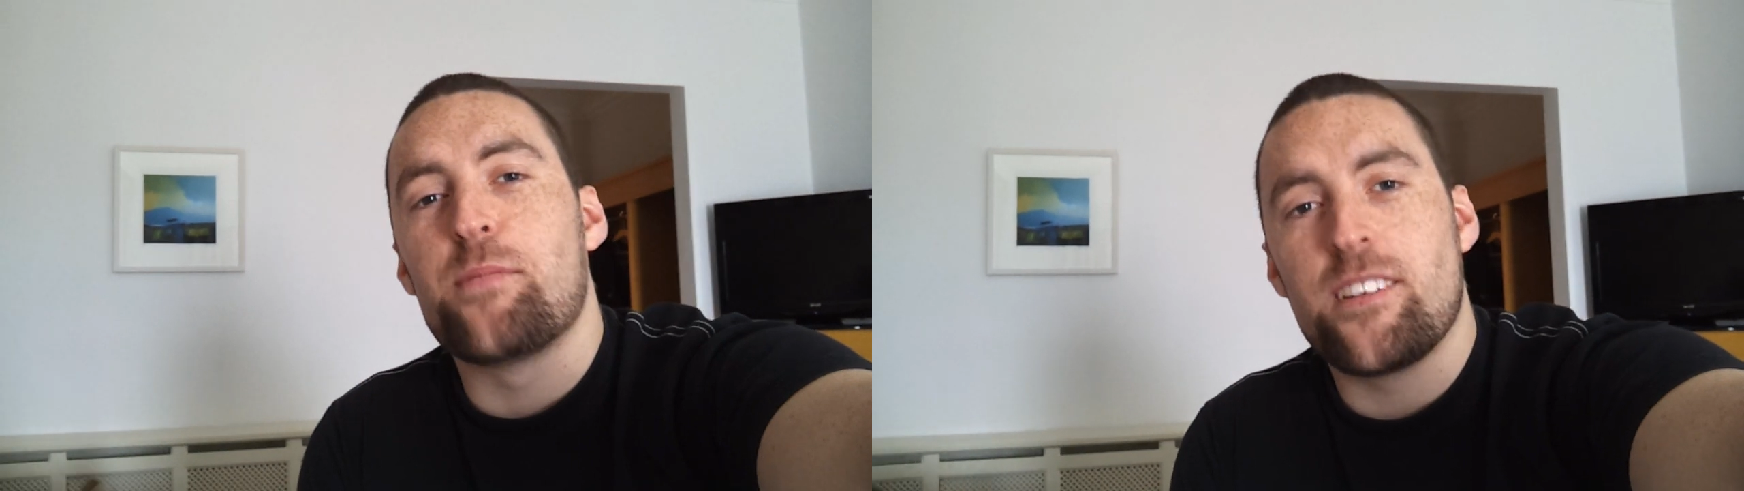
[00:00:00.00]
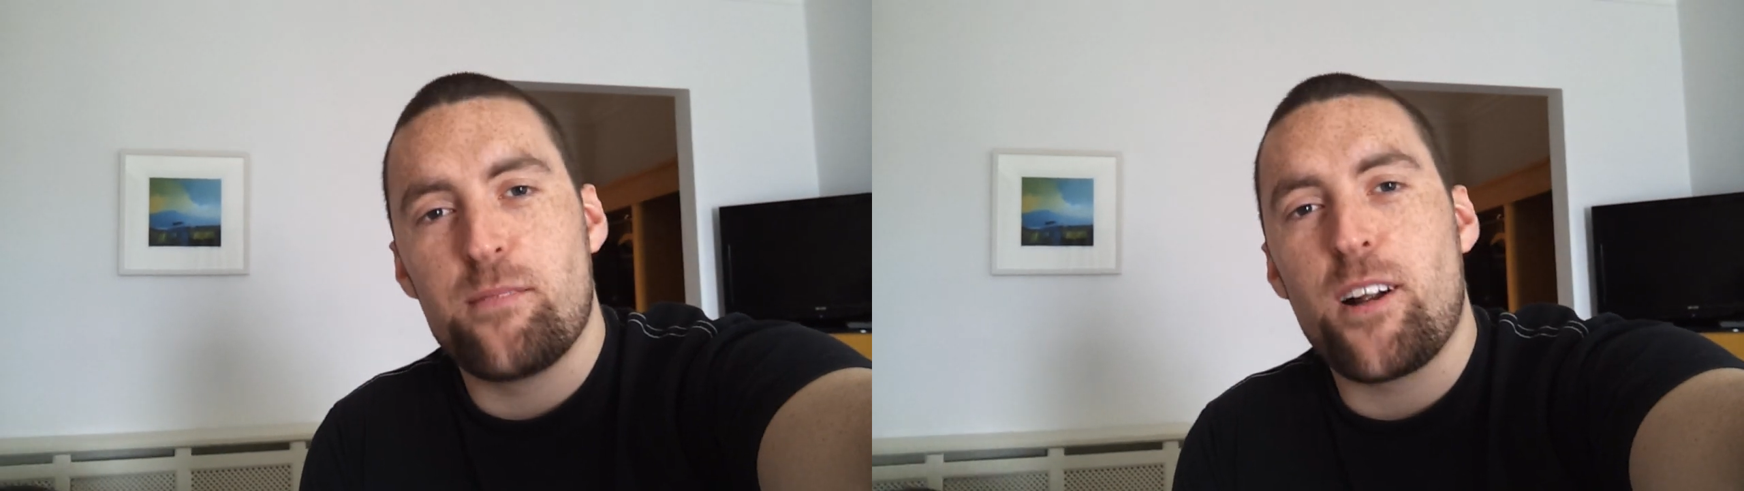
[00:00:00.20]

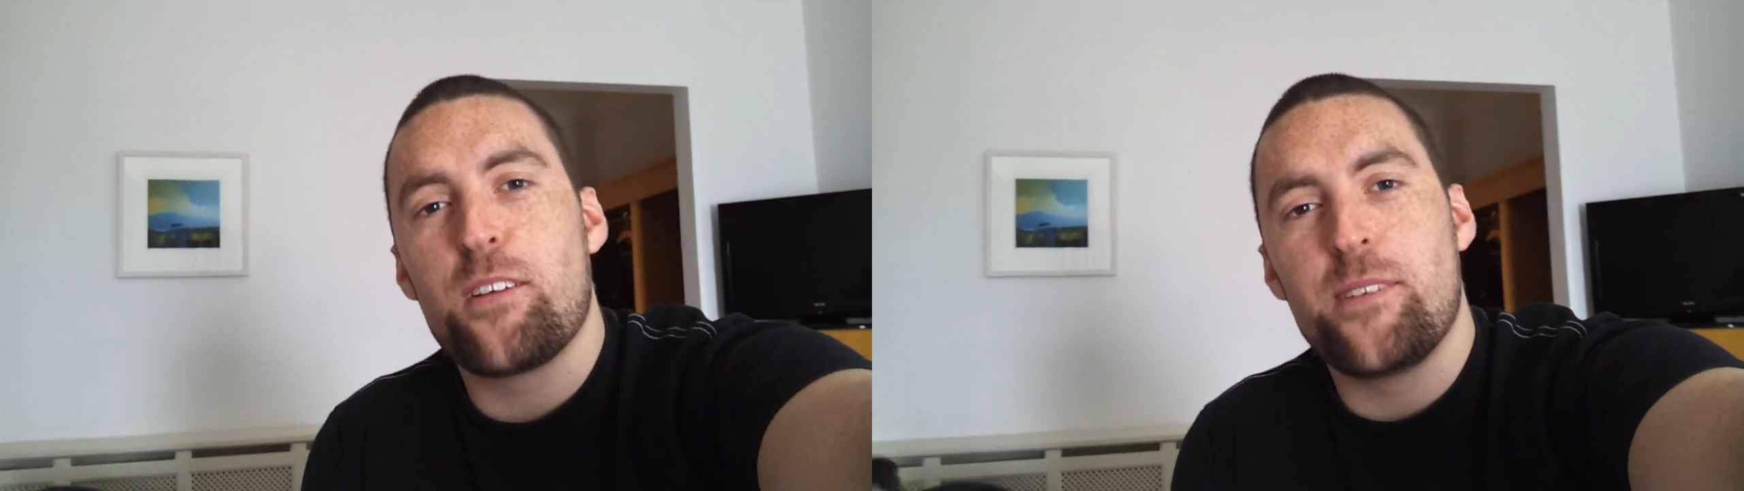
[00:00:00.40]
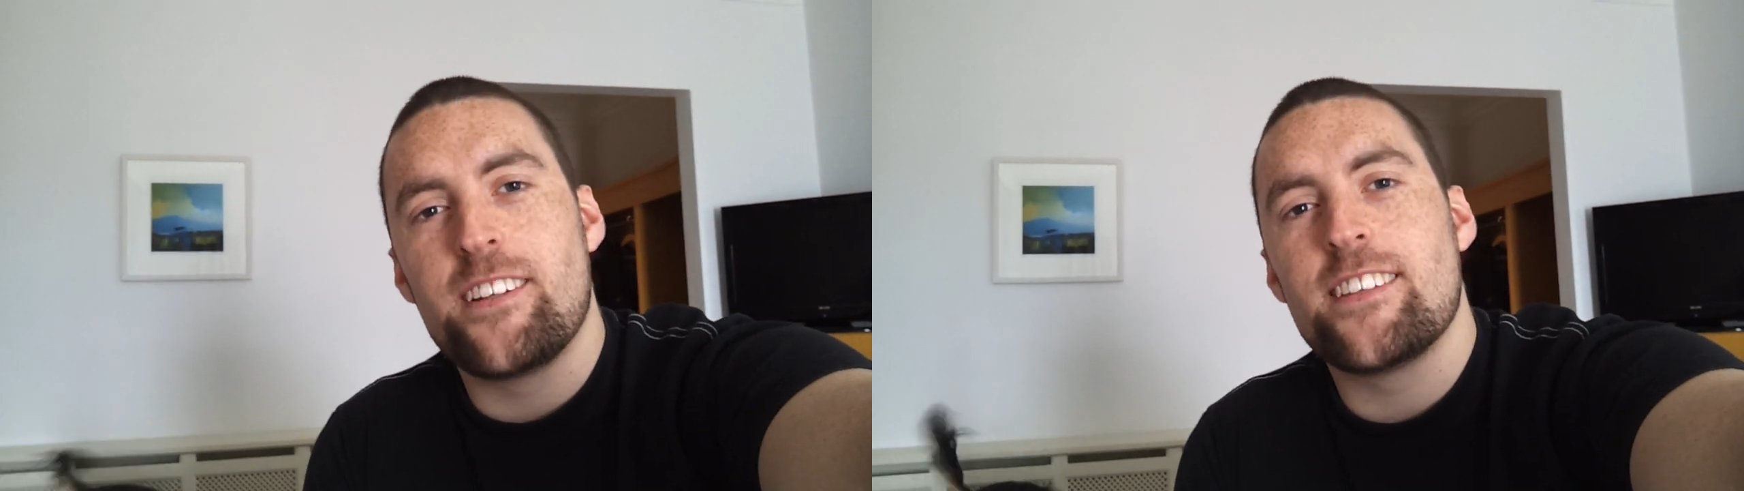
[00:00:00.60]
but it'll probably
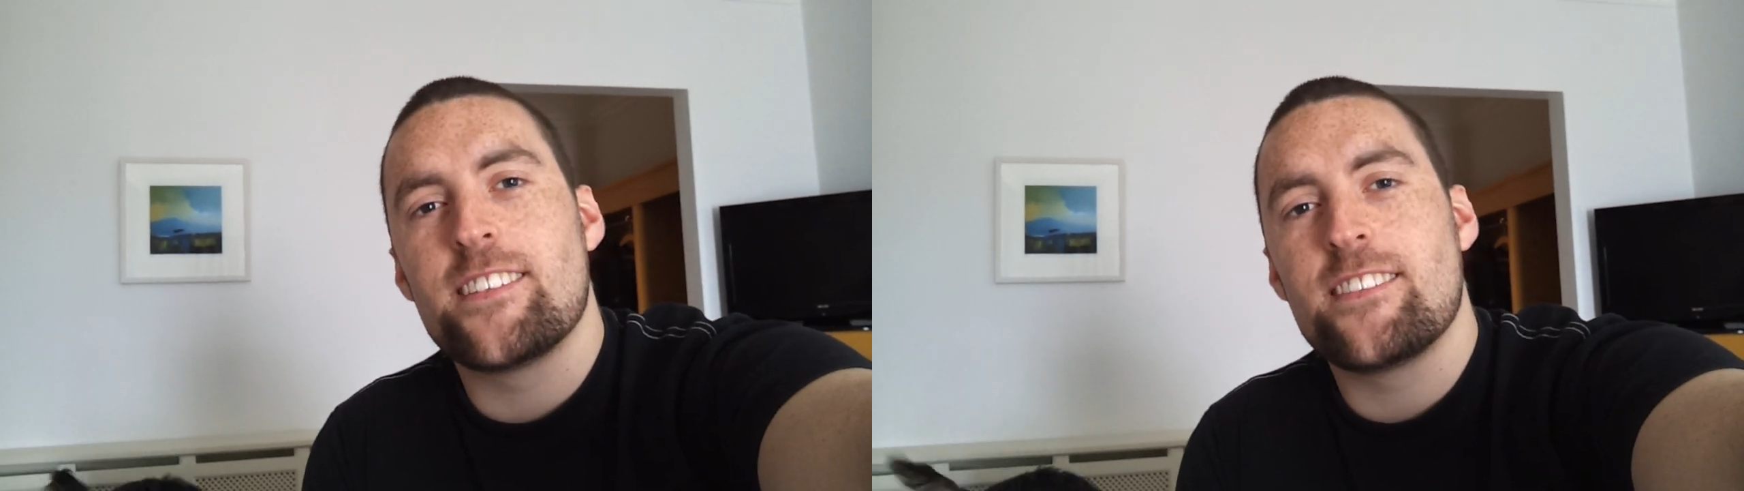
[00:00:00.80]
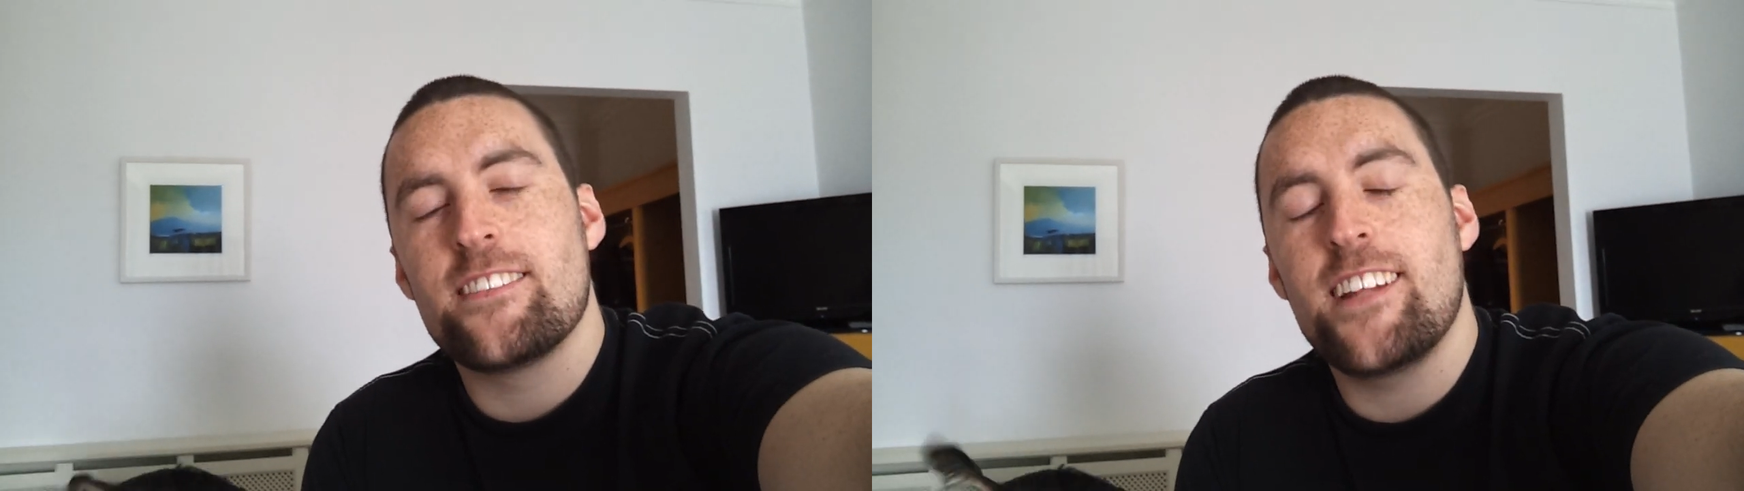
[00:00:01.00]
be
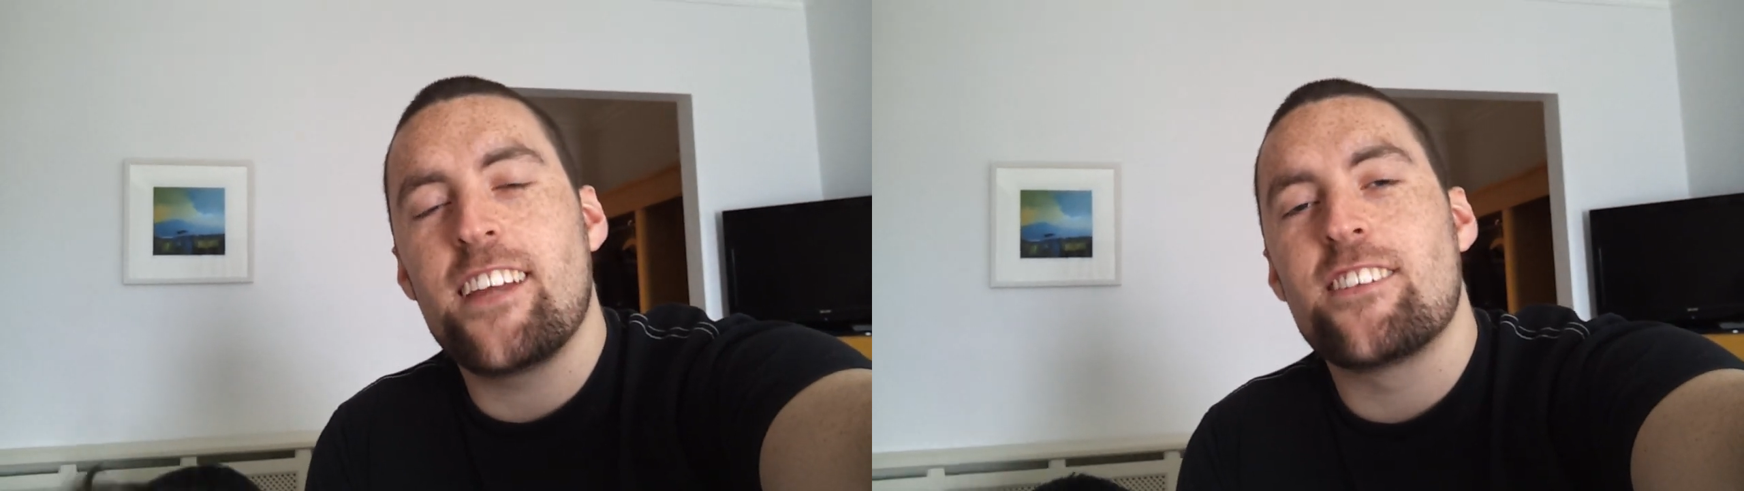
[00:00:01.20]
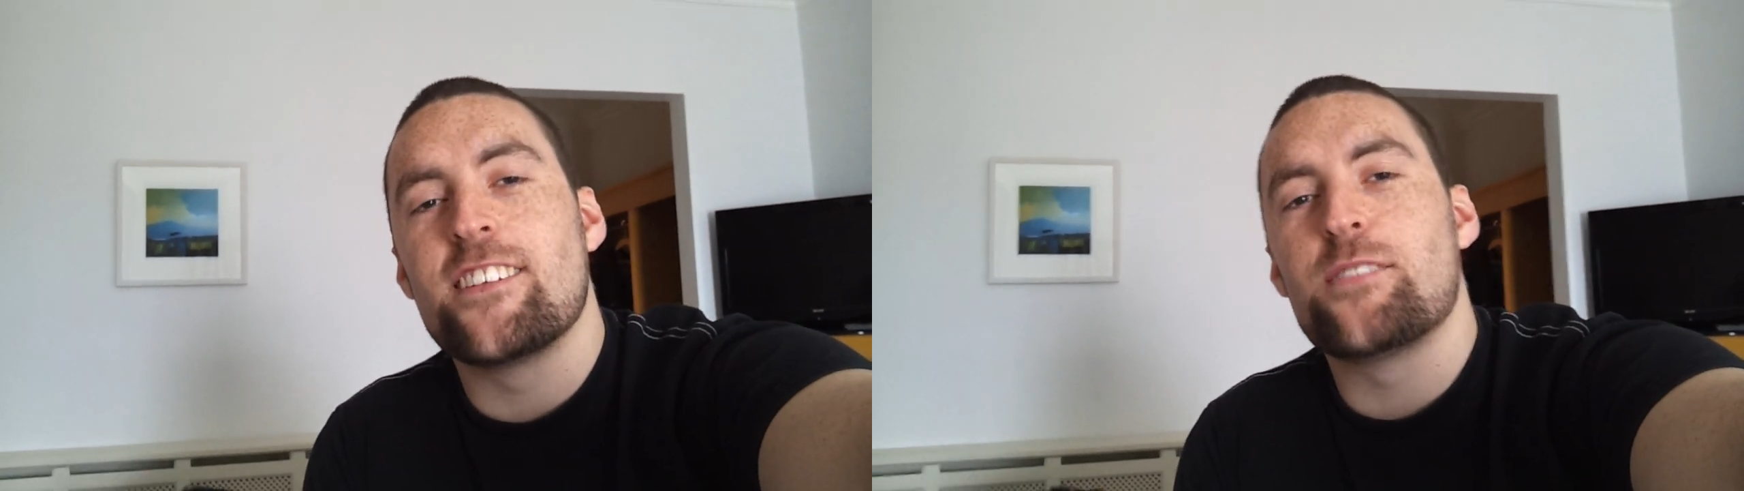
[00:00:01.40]
this
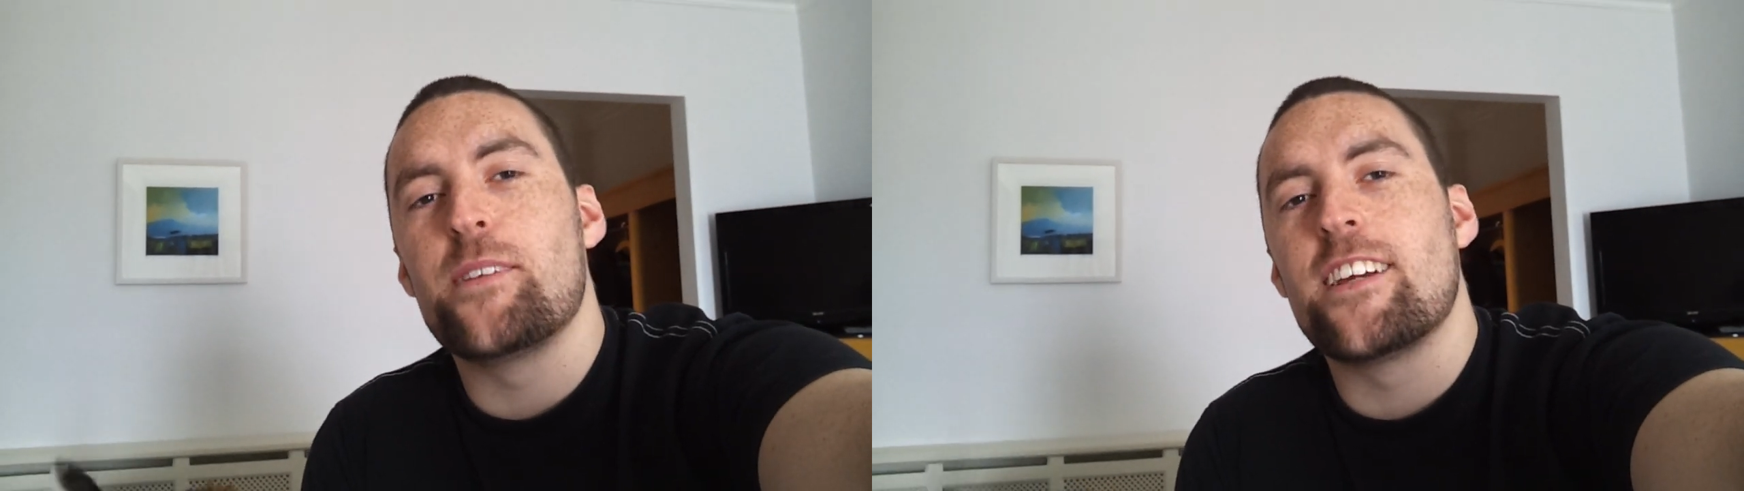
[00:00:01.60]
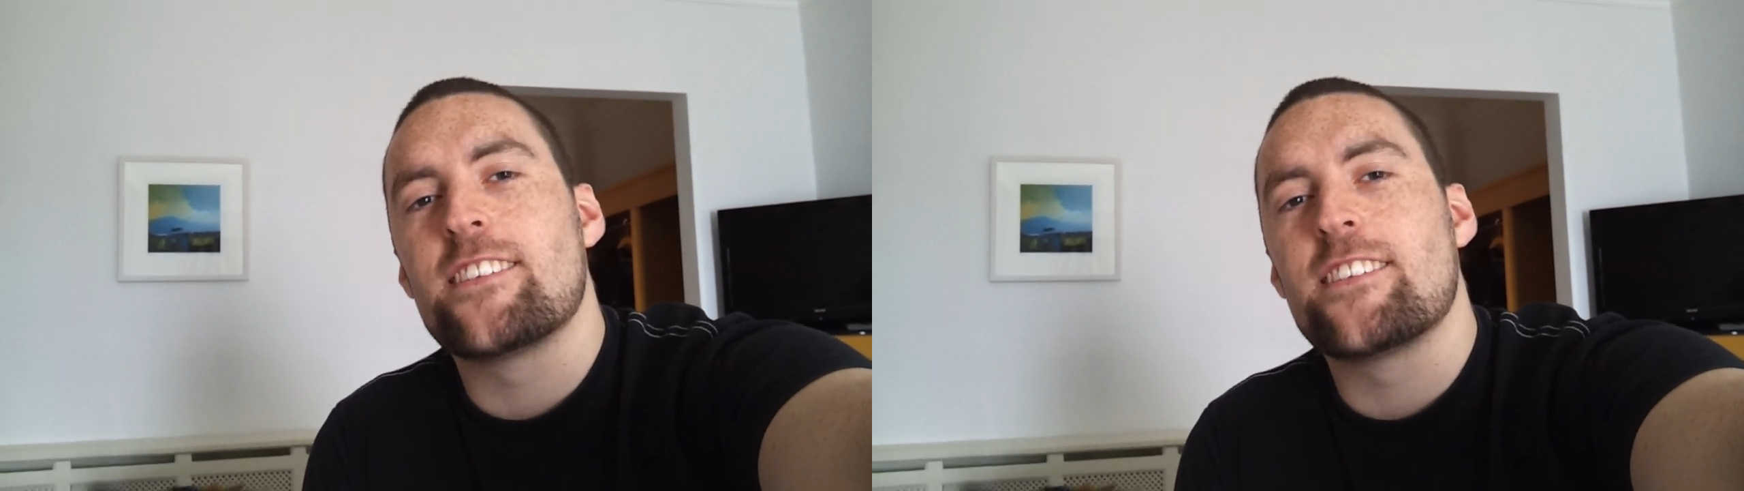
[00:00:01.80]
later this week.